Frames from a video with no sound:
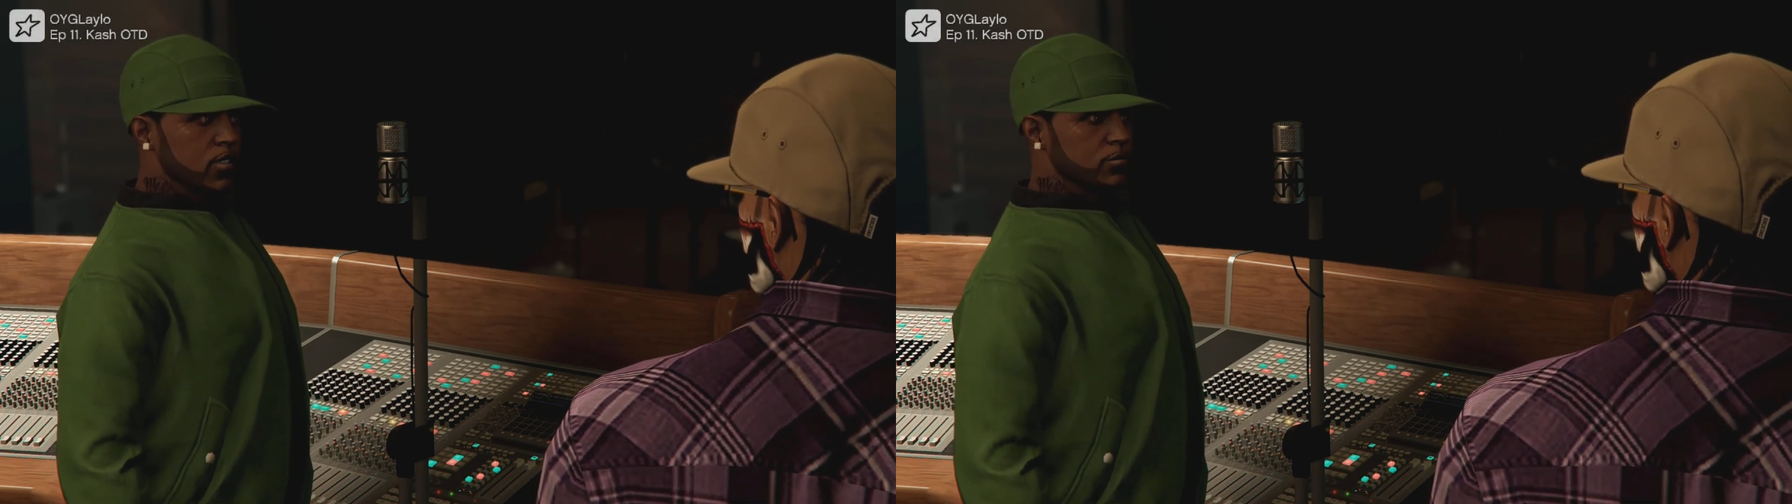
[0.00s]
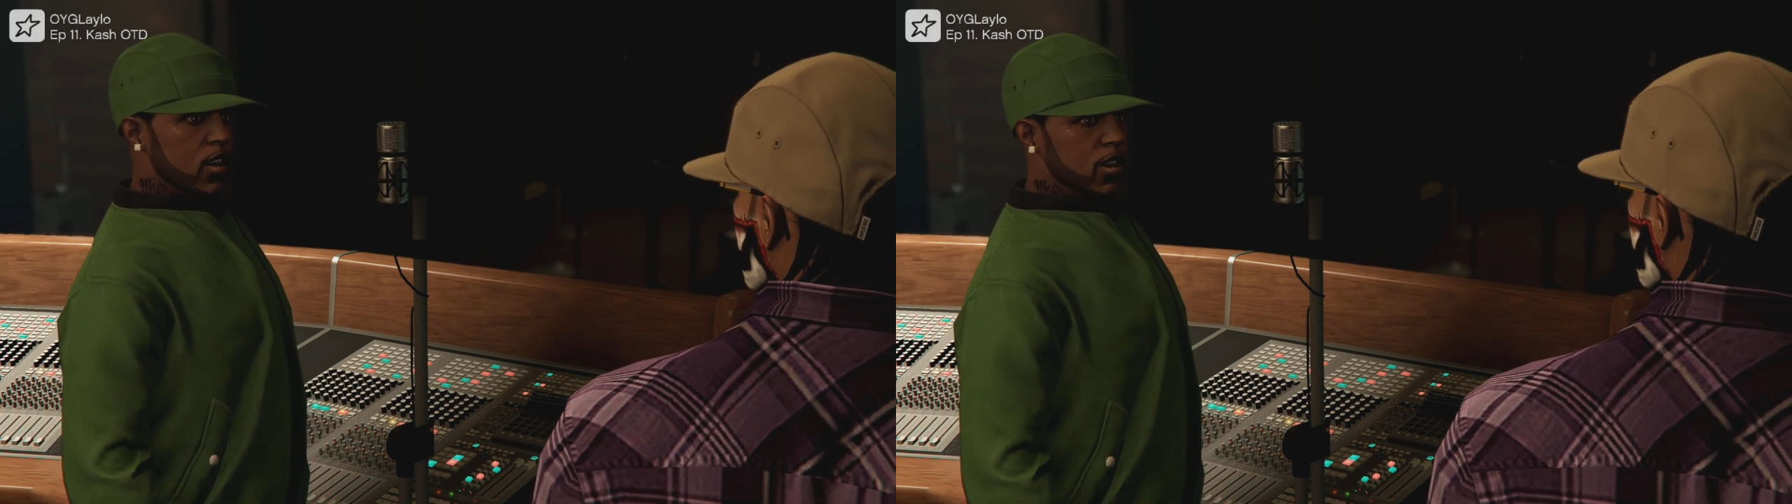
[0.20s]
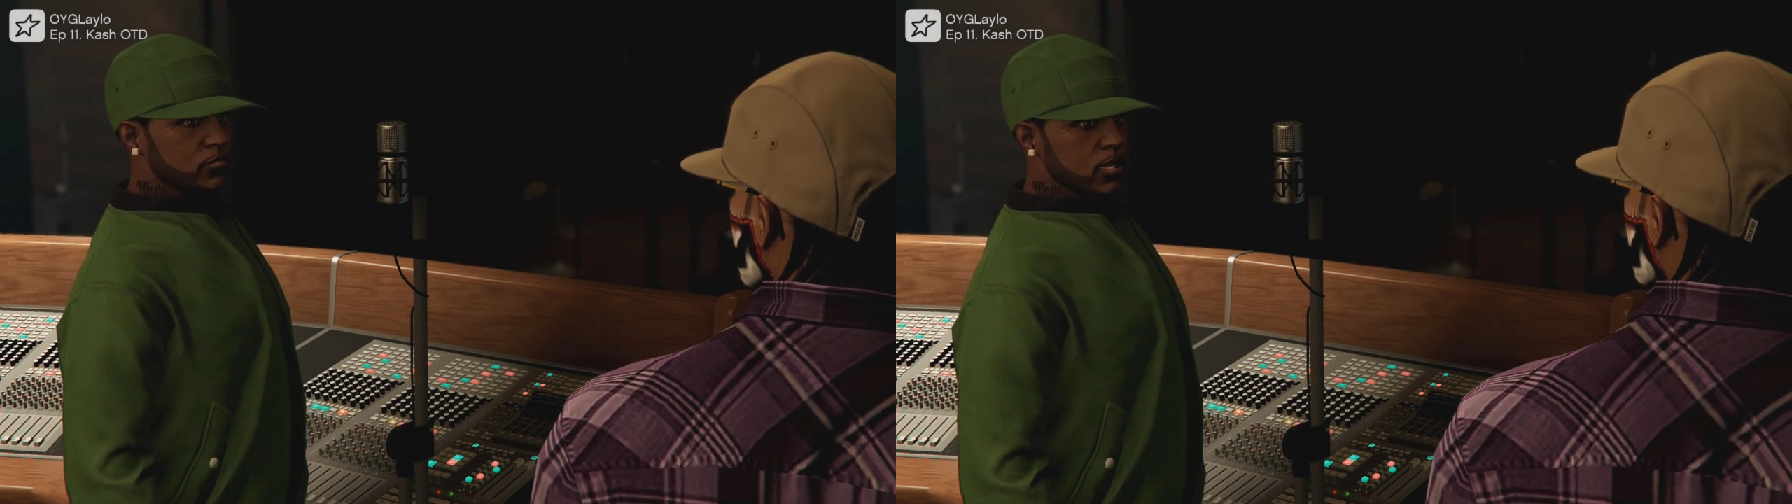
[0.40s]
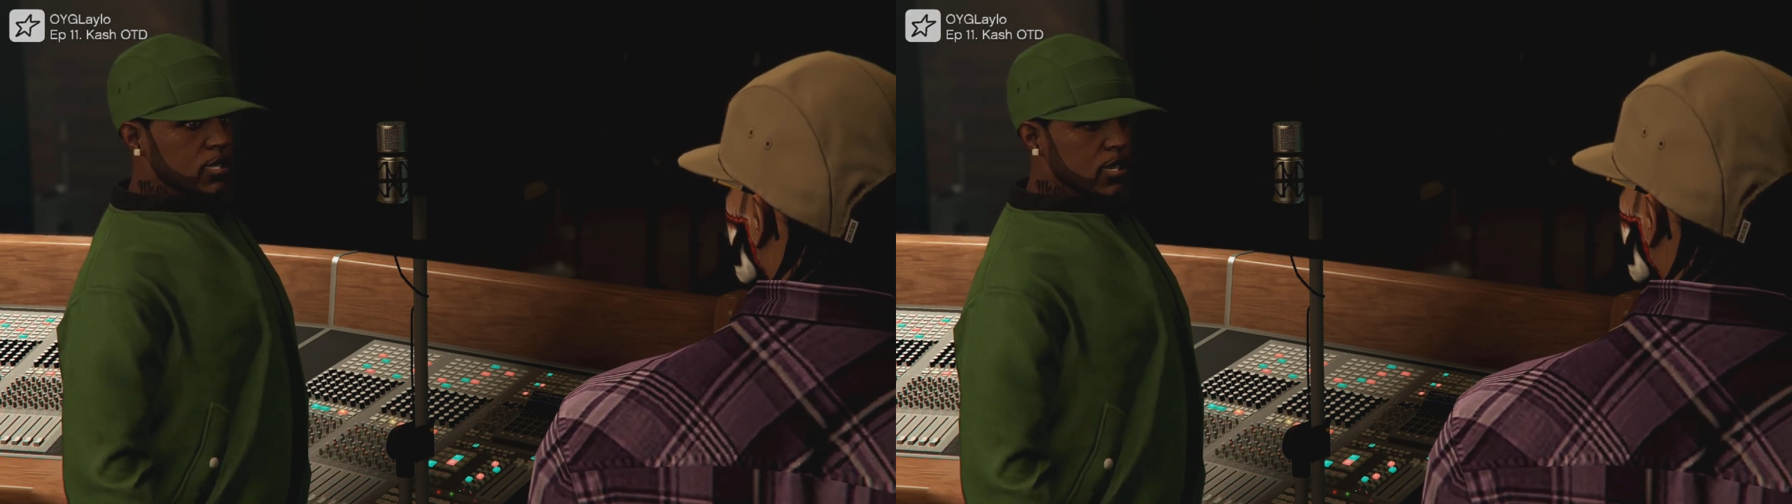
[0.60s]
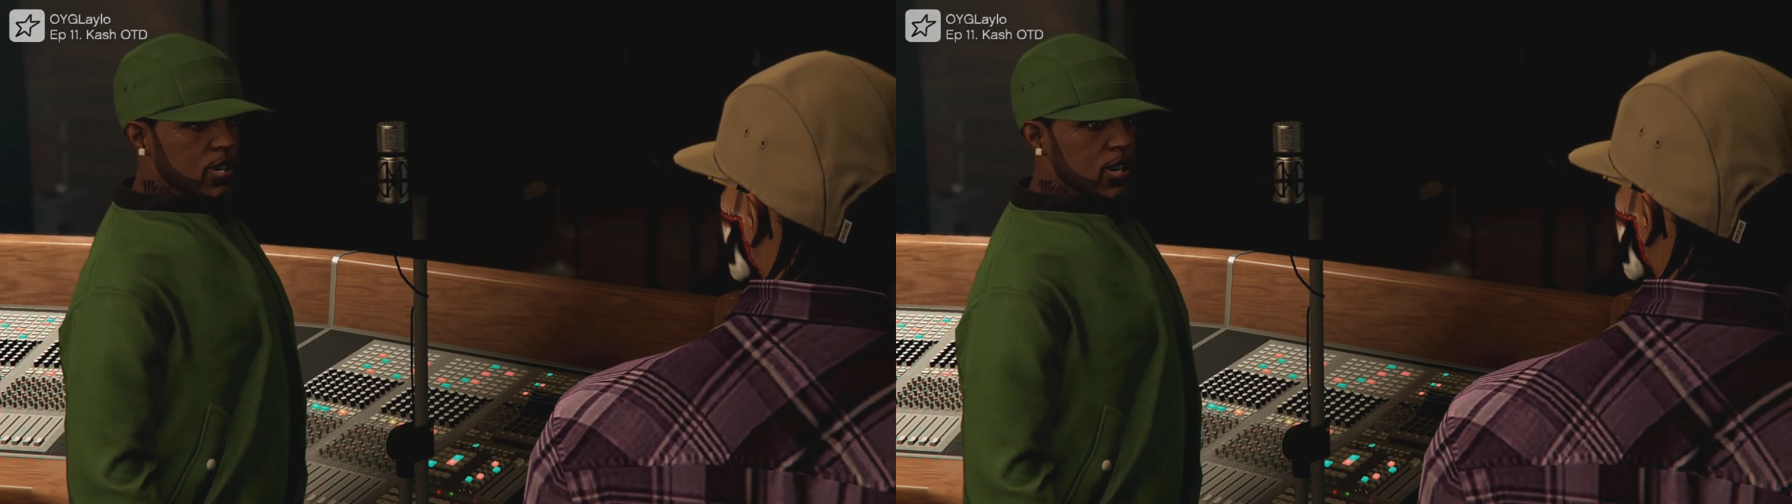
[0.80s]
he was like, I ain't
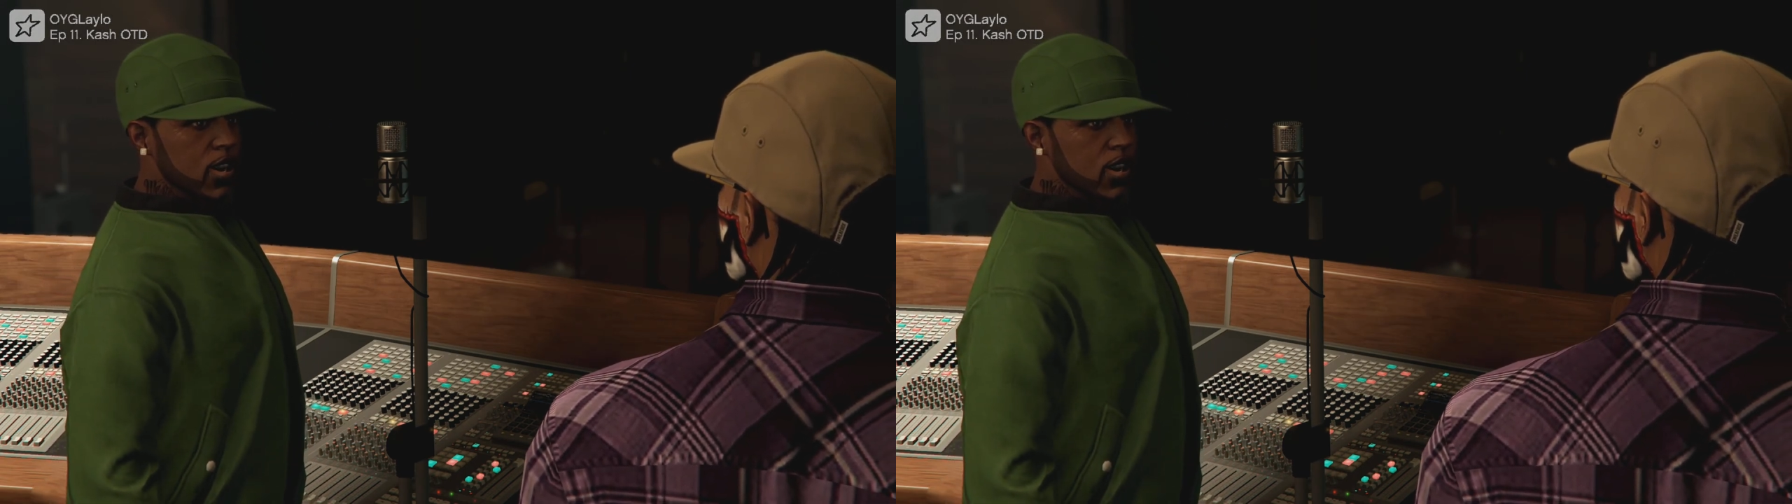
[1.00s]
fucking with